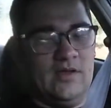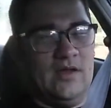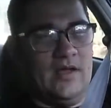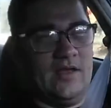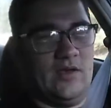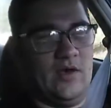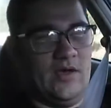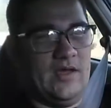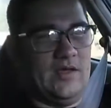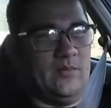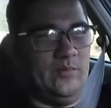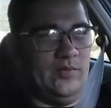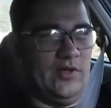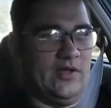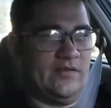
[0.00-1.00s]
I go ahead
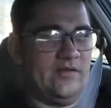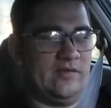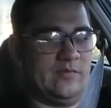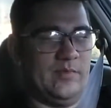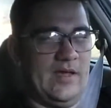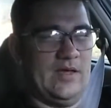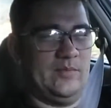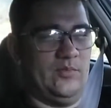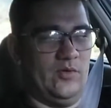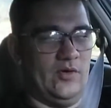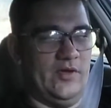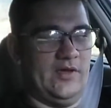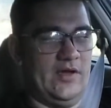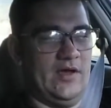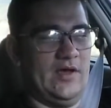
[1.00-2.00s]
and plug this bad
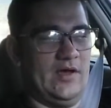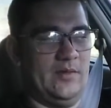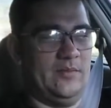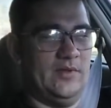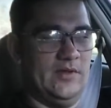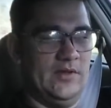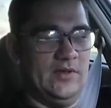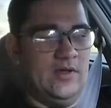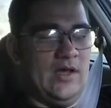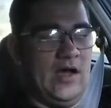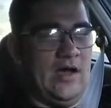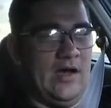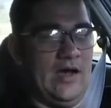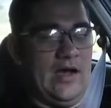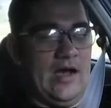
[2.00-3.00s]
boy up.
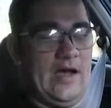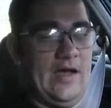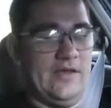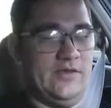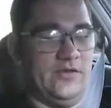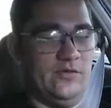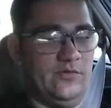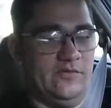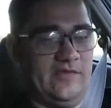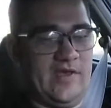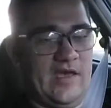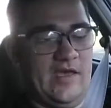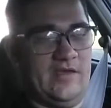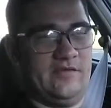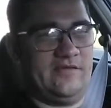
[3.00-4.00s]
I use
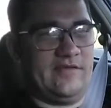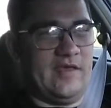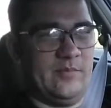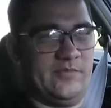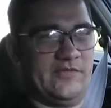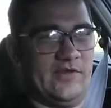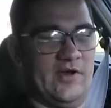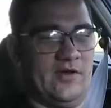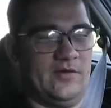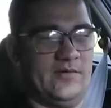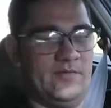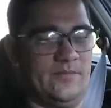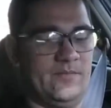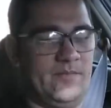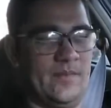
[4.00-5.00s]
a Samsung,
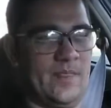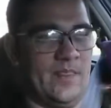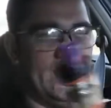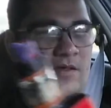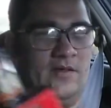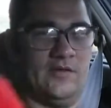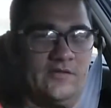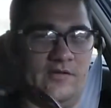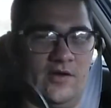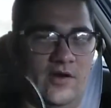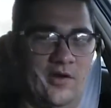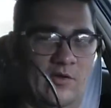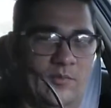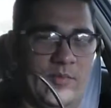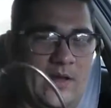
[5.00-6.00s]

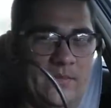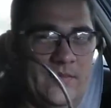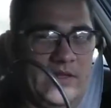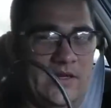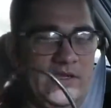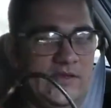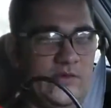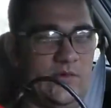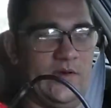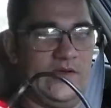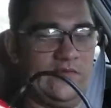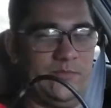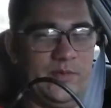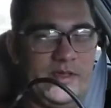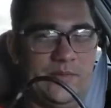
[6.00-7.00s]
so my mini
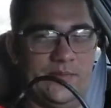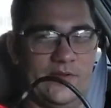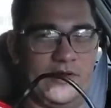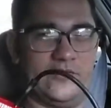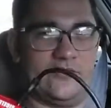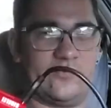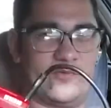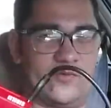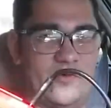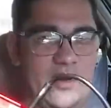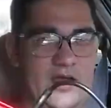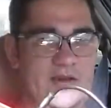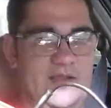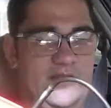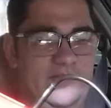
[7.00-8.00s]
USB plugs
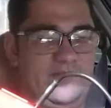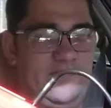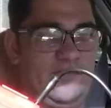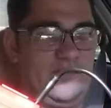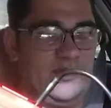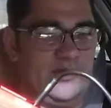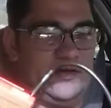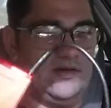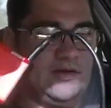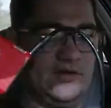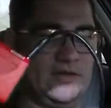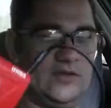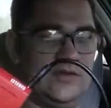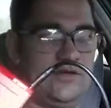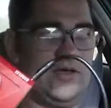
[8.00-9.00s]
right into it,
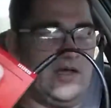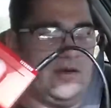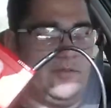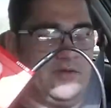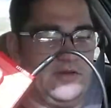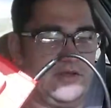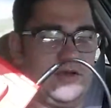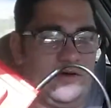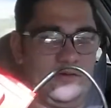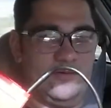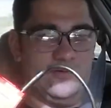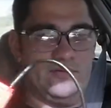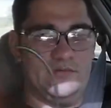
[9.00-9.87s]
and I'm good to go.